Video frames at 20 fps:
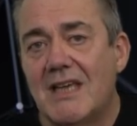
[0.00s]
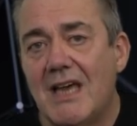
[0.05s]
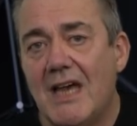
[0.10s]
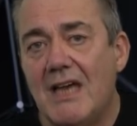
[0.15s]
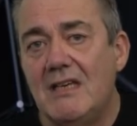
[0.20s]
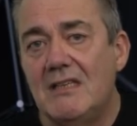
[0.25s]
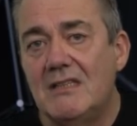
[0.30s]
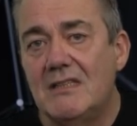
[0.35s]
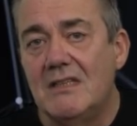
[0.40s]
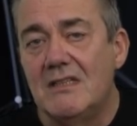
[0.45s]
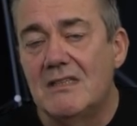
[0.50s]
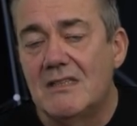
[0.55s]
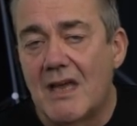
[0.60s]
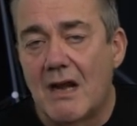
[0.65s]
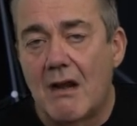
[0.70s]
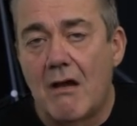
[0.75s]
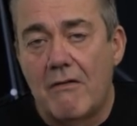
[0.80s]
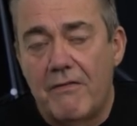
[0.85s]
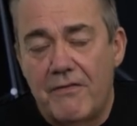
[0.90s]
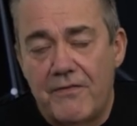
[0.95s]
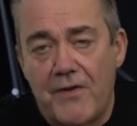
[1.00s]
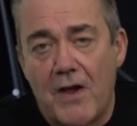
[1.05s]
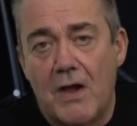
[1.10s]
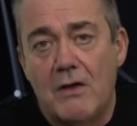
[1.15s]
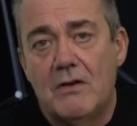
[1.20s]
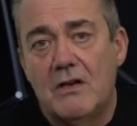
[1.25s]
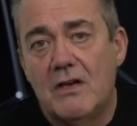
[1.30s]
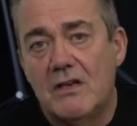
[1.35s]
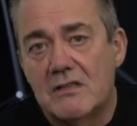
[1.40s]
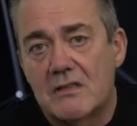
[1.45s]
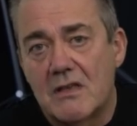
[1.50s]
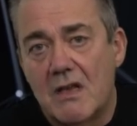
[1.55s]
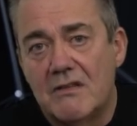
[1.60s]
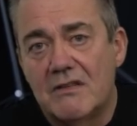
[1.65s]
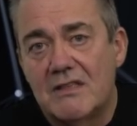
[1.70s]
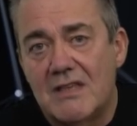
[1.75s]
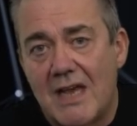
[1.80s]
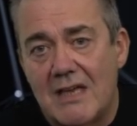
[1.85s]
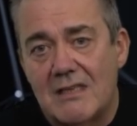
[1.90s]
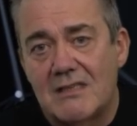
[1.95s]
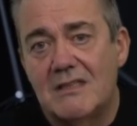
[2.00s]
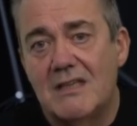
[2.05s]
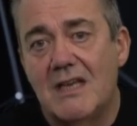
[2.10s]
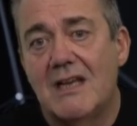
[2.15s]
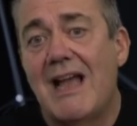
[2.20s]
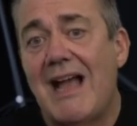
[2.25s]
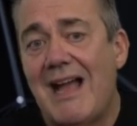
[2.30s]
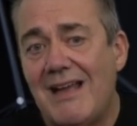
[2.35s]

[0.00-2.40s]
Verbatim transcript: cases that are focused on testing